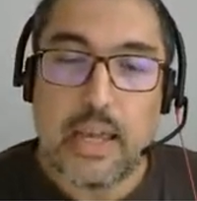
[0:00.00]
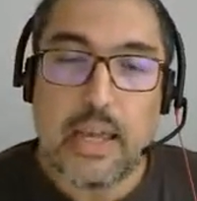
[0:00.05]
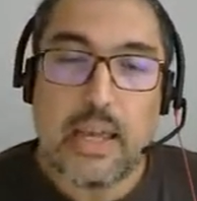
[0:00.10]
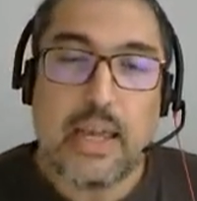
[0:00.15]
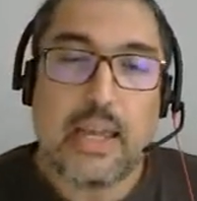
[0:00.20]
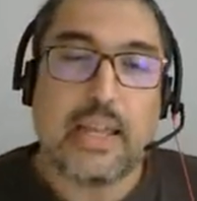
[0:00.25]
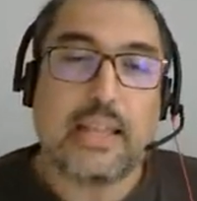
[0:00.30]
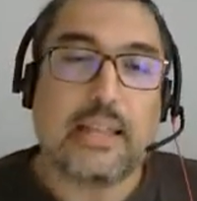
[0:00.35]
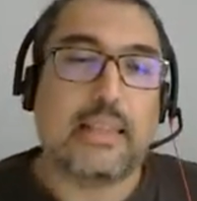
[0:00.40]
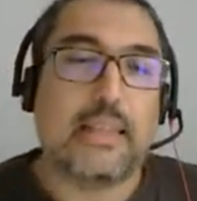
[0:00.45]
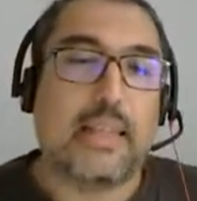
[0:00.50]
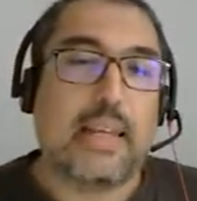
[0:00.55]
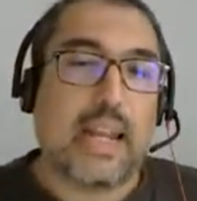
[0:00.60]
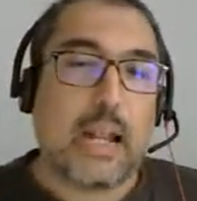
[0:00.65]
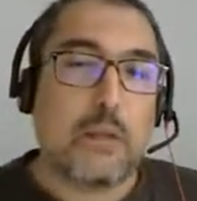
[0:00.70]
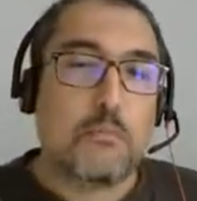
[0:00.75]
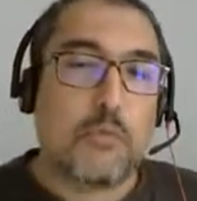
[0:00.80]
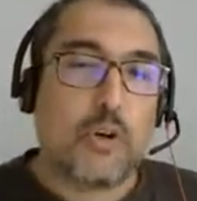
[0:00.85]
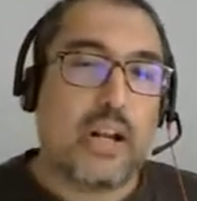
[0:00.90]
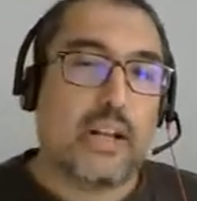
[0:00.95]
there are
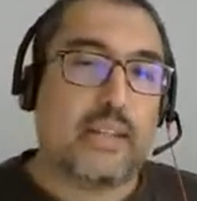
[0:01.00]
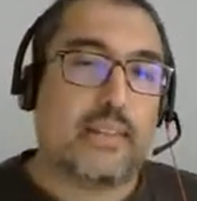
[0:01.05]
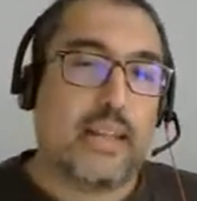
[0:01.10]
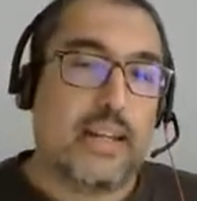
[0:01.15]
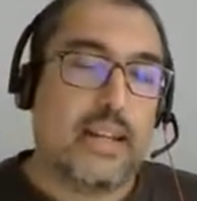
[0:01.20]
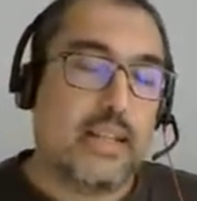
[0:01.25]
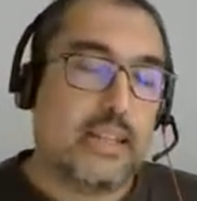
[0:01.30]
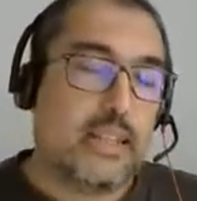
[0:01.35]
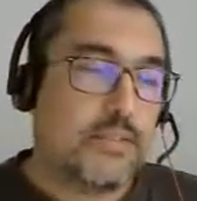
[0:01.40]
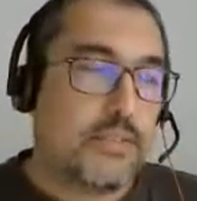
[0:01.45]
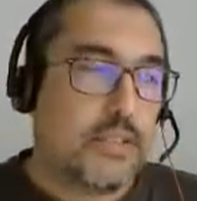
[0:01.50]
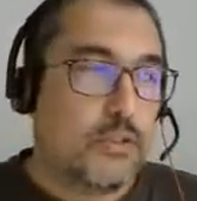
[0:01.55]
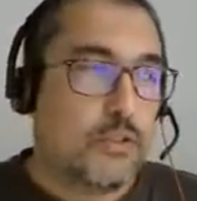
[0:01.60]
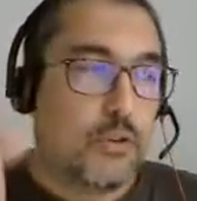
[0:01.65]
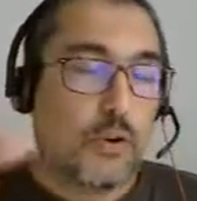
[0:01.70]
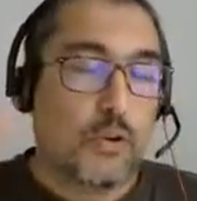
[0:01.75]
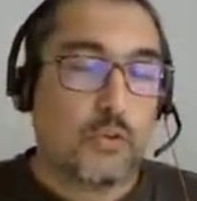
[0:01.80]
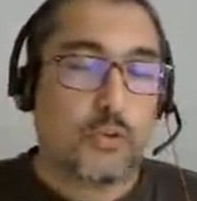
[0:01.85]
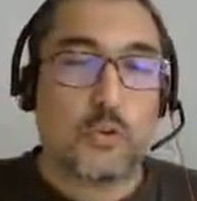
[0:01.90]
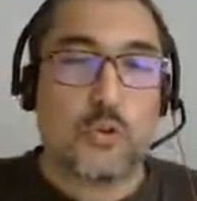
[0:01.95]
more alternatives. If you go
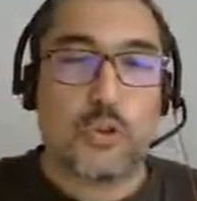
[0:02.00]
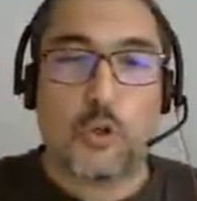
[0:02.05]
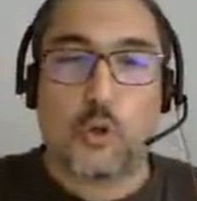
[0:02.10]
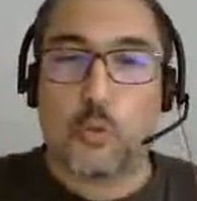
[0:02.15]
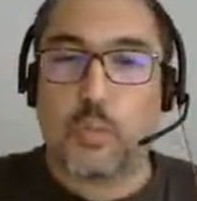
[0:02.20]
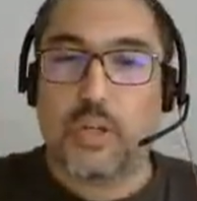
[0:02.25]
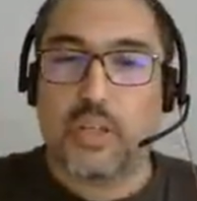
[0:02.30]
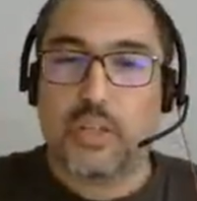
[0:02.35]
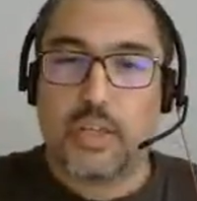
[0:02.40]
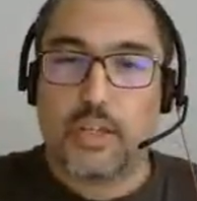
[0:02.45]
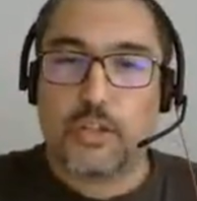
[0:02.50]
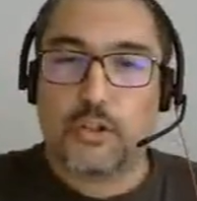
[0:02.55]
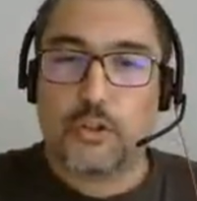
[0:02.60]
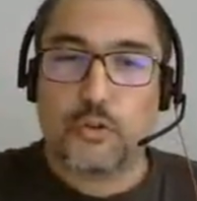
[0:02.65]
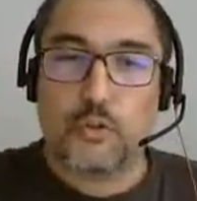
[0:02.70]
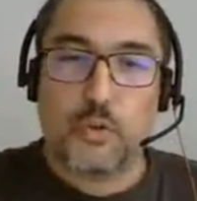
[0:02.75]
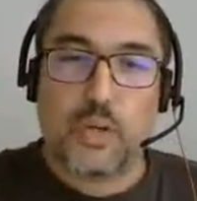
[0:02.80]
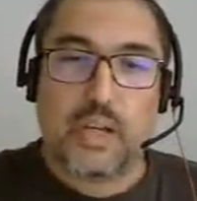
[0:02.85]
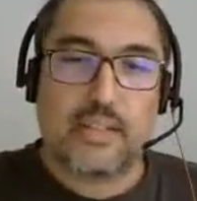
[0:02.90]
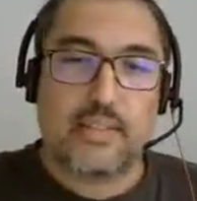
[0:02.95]
to the documentation, you
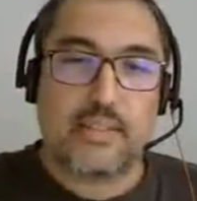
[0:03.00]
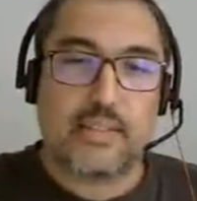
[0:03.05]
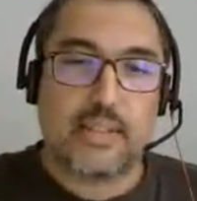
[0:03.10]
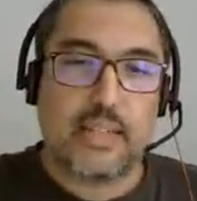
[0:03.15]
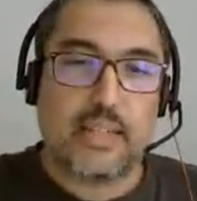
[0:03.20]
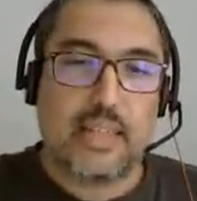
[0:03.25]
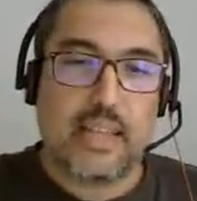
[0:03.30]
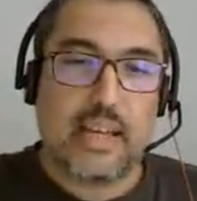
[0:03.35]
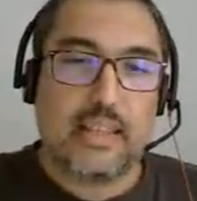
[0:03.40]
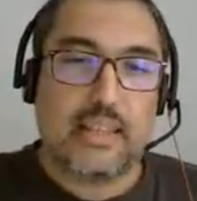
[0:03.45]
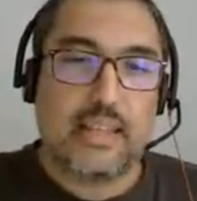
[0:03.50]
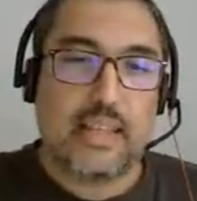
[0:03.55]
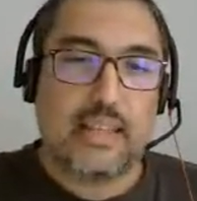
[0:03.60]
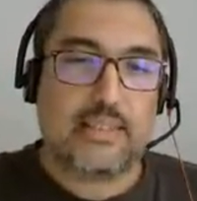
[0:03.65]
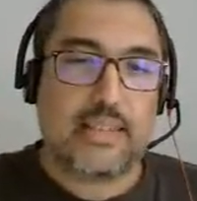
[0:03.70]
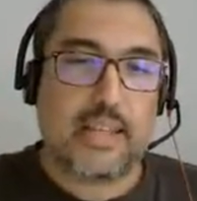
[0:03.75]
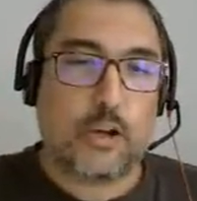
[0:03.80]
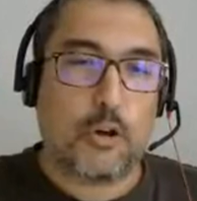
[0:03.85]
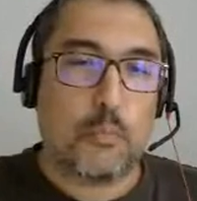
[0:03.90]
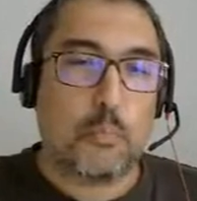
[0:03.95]
can see that the
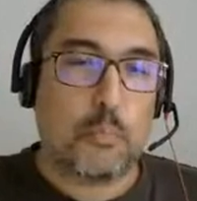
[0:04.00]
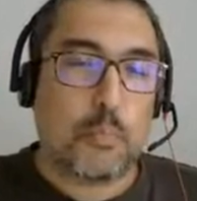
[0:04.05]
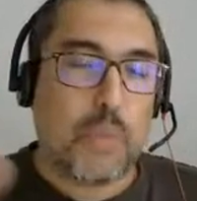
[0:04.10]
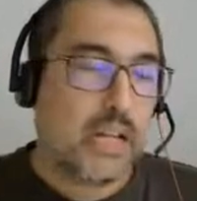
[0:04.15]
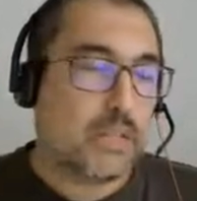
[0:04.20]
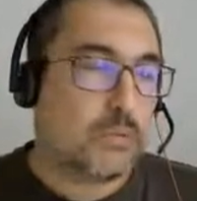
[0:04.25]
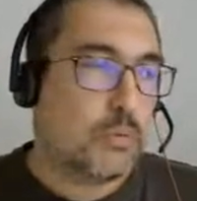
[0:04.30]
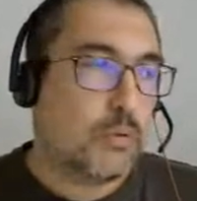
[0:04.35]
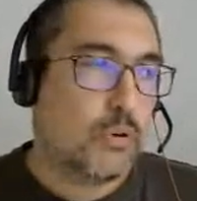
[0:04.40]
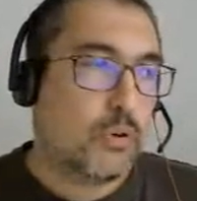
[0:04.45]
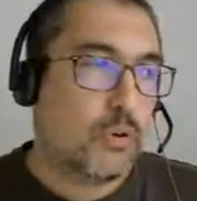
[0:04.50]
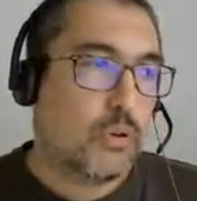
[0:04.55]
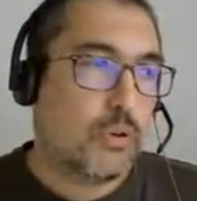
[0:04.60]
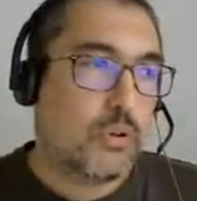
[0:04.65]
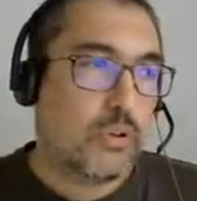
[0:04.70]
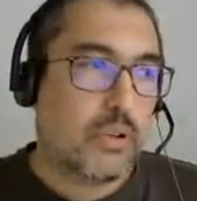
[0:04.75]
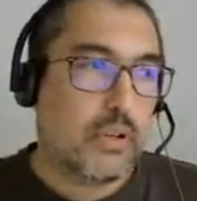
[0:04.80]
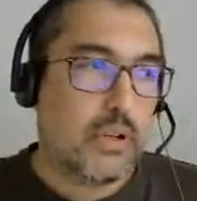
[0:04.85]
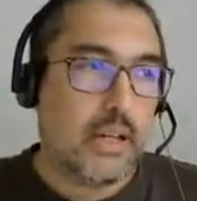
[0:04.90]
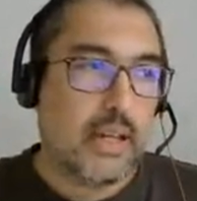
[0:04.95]
second password
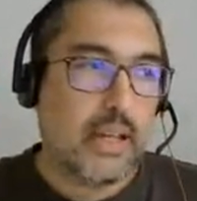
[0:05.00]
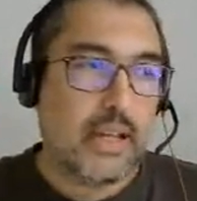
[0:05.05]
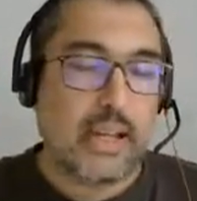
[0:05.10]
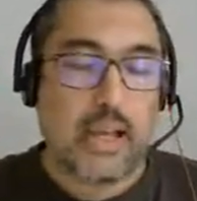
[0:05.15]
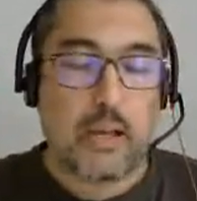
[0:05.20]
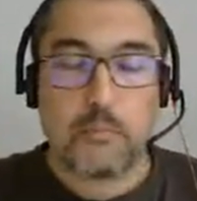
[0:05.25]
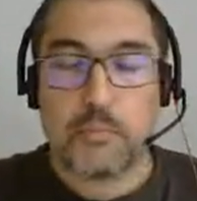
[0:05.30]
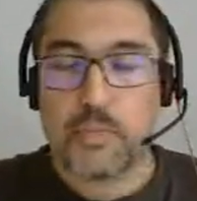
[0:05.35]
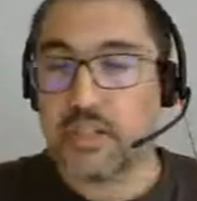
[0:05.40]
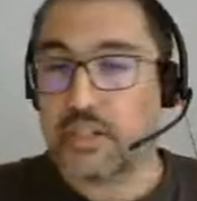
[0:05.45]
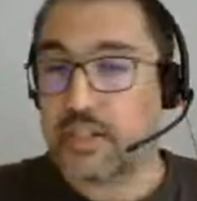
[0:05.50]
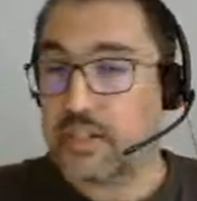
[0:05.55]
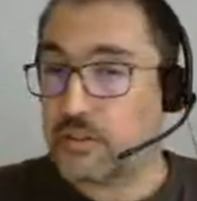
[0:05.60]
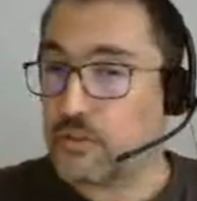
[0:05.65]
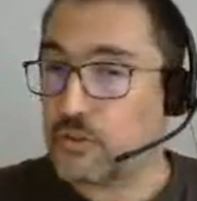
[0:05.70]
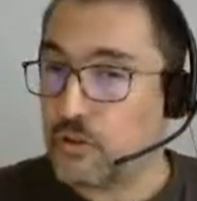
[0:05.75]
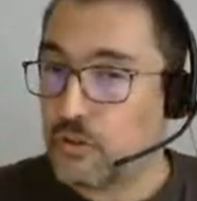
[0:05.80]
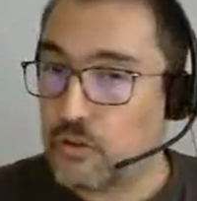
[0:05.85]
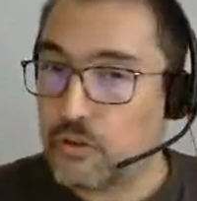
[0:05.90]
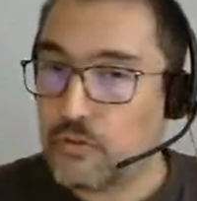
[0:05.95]
uh, can be
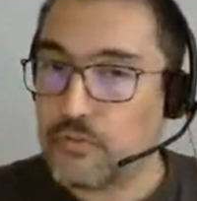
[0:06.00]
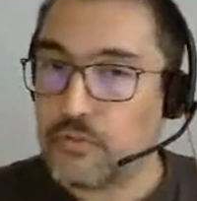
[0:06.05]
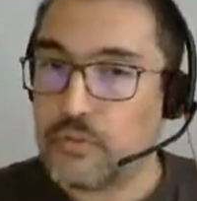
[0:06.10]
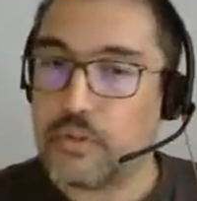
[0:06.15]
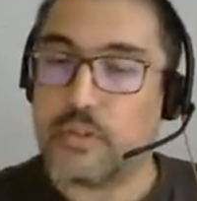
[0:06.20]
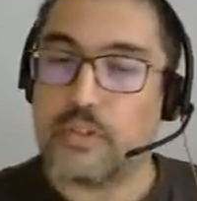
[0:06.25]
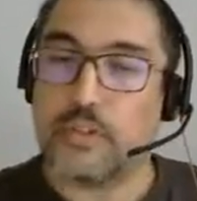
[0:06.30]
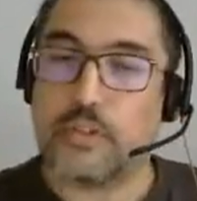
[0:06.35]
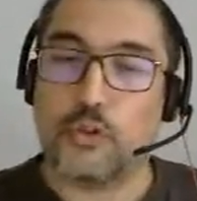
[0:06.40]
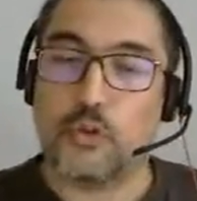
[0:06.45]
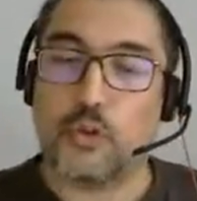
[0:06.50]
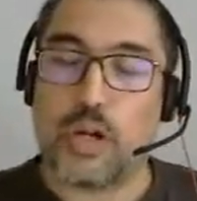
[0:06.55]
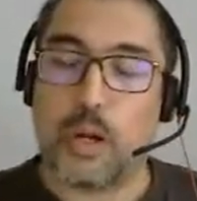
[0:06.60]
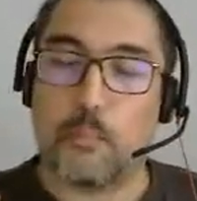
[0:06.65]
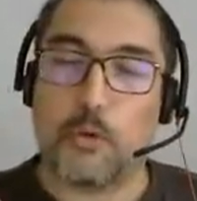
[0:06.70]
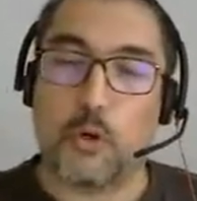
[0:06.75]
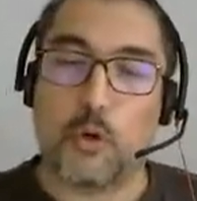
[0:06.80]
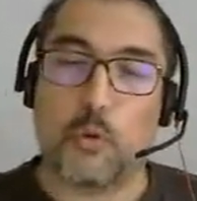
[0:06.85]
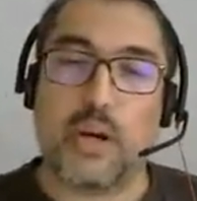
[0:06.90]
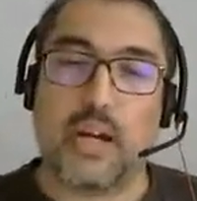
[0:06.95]
resolved. You can
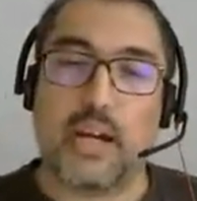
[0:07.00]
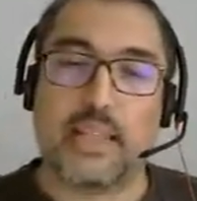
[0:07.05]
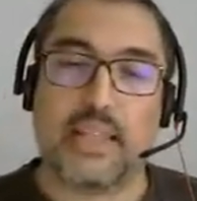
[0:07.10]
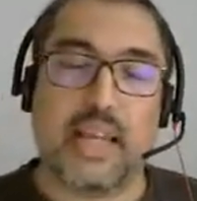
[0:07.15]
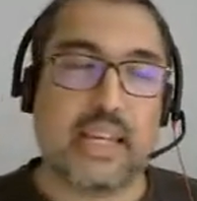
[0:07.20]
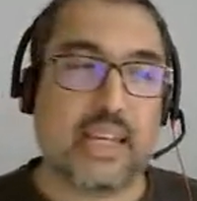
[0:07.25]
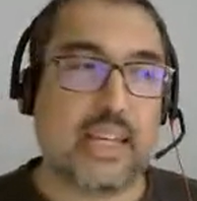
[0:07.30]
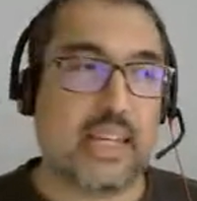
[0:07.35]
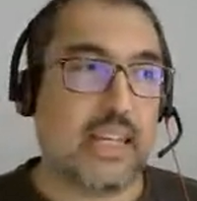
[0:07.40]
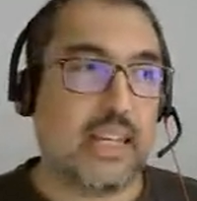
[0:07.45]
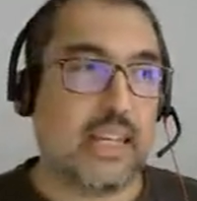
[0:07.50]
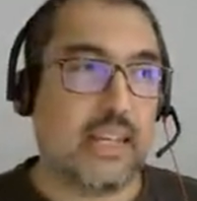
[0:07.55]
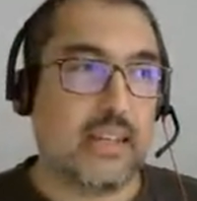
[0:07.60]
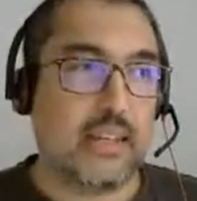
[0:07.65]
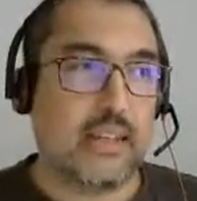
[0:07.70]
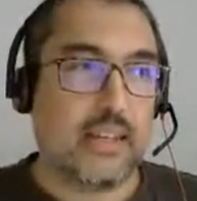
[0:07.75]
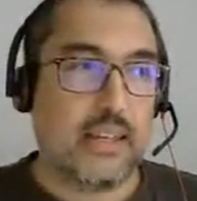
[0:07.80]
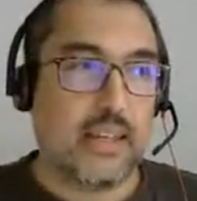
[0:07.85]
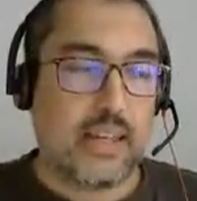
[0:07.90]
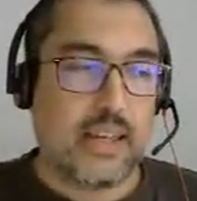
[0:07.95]
provide a key
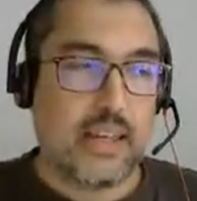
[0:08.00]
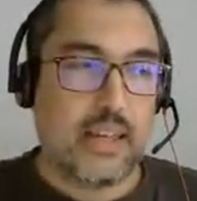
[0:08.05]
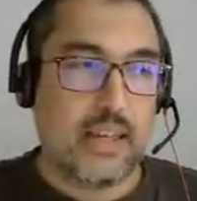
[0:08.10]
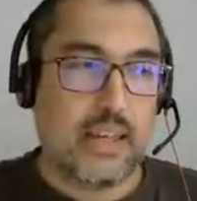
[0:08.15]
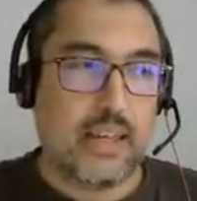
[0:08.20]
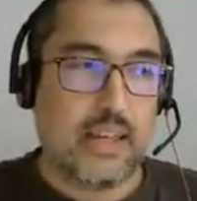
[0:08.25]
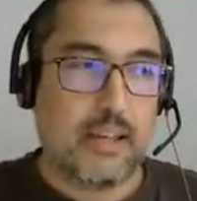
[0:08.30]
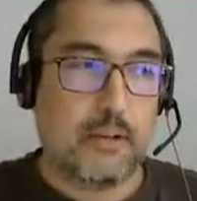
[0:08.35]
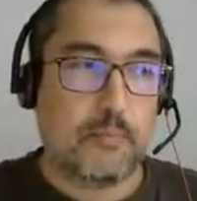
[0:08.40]
um,